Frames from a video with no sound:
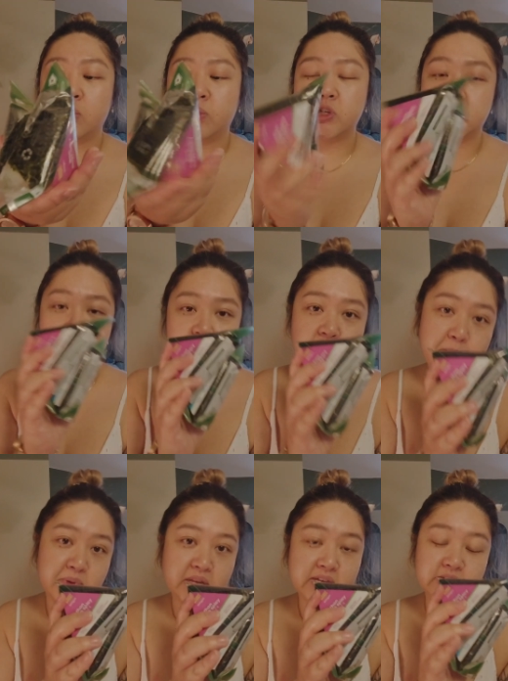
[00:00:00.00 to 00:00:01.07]
which are
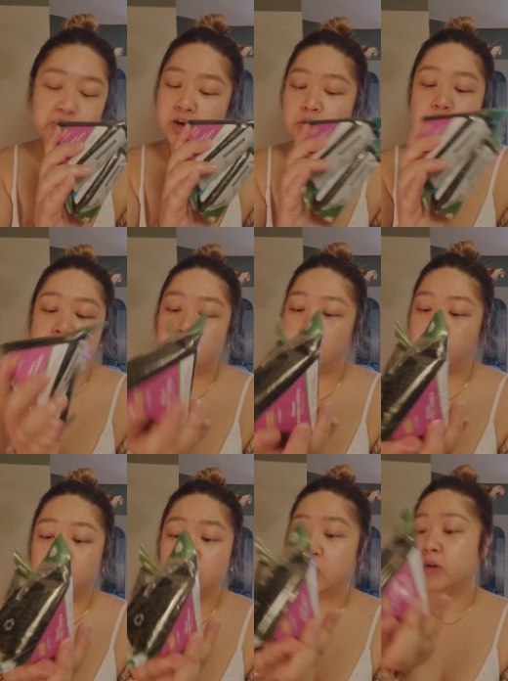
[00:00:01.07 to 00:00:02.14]
Japanese, so I don't know
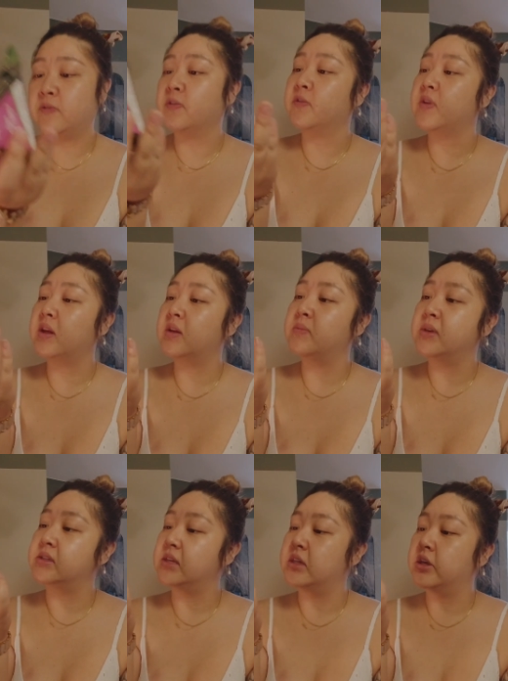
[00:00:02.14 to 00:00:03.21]
the word for
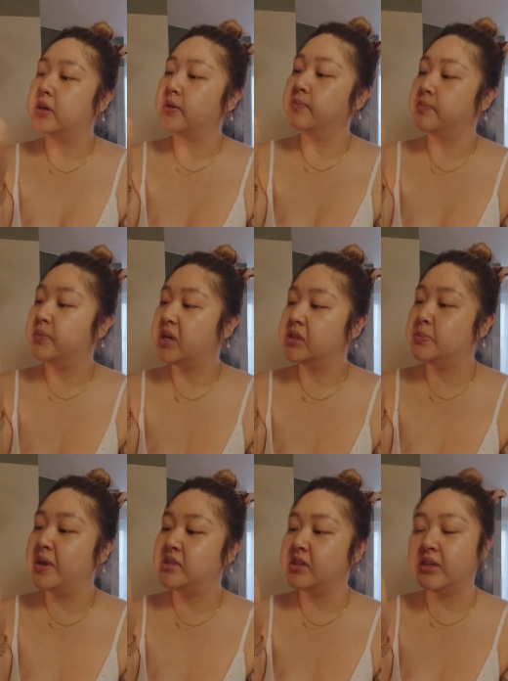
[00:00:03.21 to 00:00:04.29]
Vietnamese either. But it's
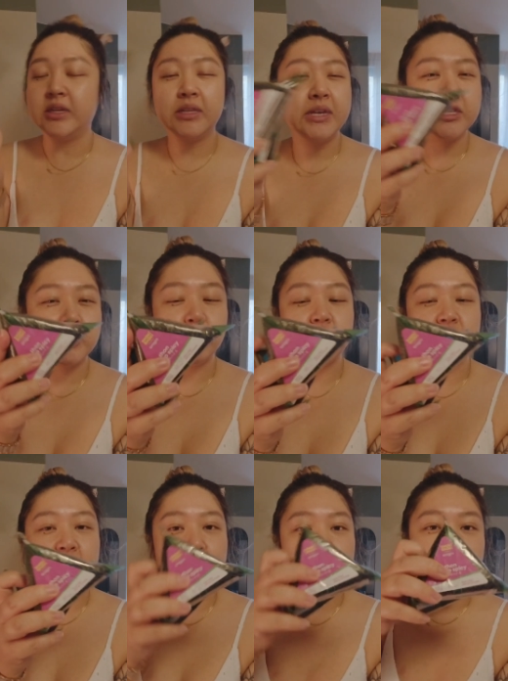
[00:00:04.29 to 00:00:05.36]
basically like
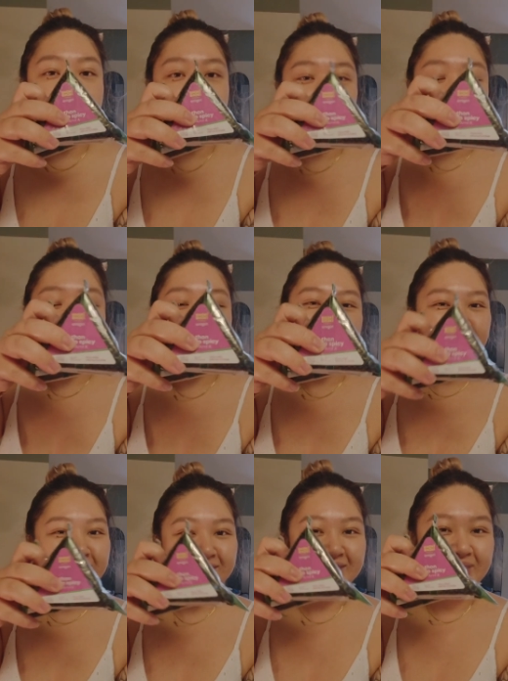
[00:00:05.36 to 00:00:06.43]
sushi in a triangle
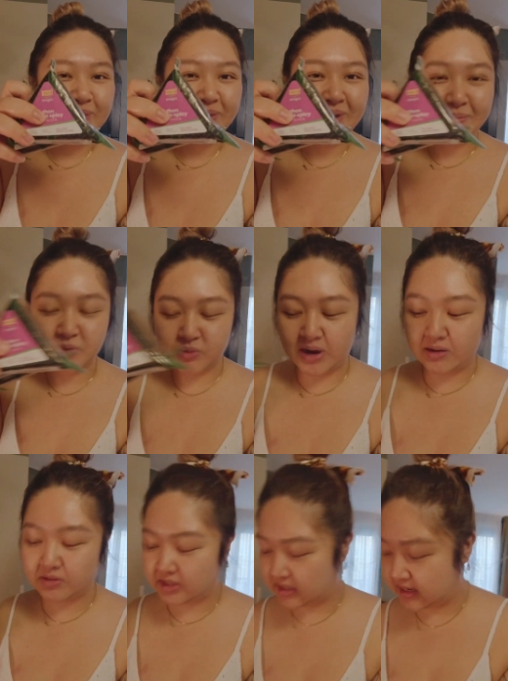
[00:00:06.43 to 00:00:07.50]
and seaweed wrapped around.